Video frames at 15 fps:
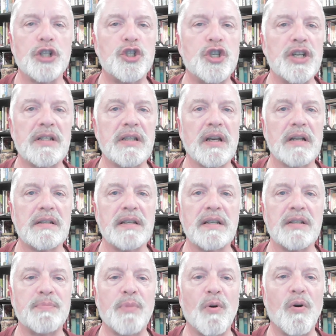Jesus
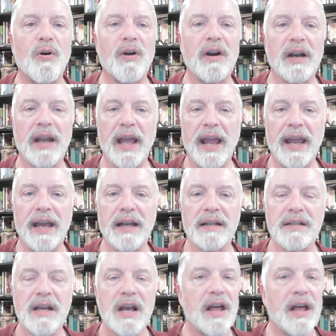is born,
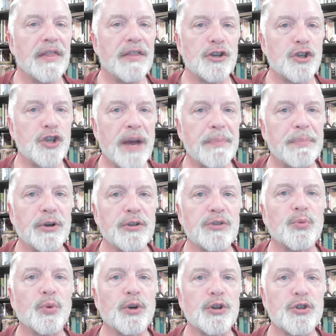and the
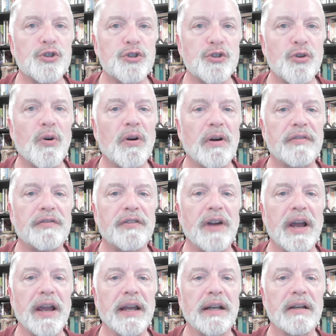shepherds were sore
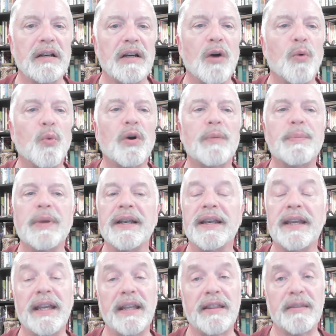afraid, were
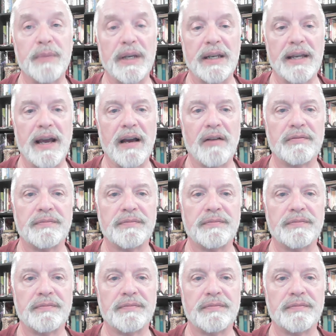beneath me now.